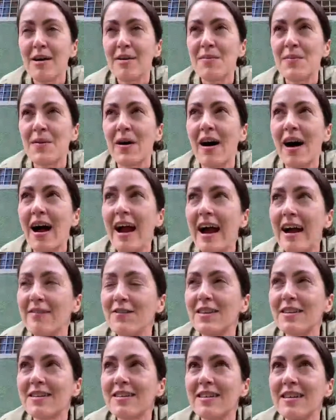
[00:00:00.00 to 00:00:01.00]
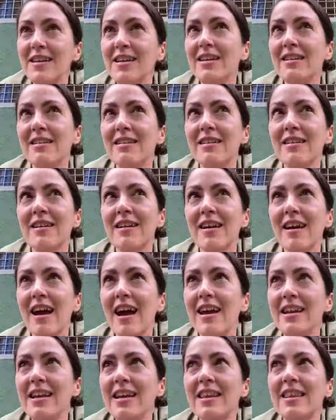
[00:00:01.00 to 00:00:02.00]
But I have not seen
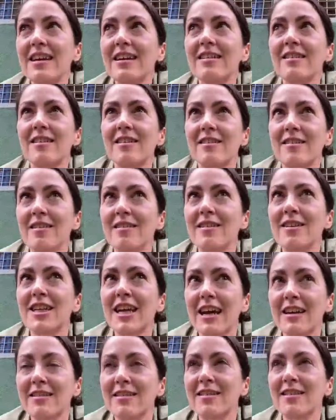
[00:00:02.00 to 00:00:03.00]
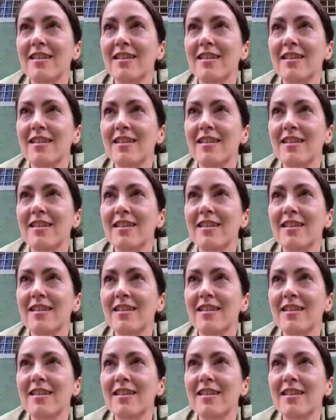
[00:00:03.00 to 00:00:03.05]
anything to suggest